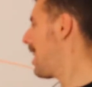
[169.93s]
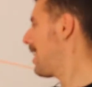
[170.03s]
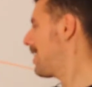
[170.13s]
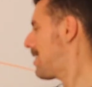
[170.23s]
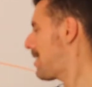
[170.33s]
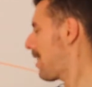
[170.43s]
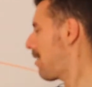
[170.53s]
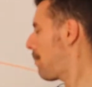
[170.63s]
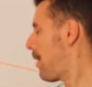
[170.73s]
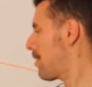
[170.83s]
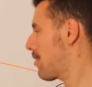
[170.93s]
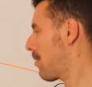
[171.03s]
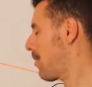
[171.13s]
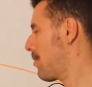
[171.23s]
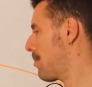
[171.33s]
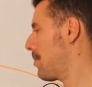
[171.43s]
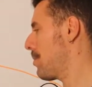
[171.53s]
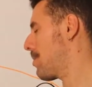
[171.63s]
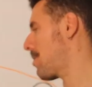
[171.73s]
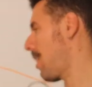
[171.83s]
And the second part
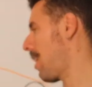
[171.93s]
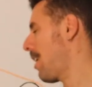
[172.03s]
is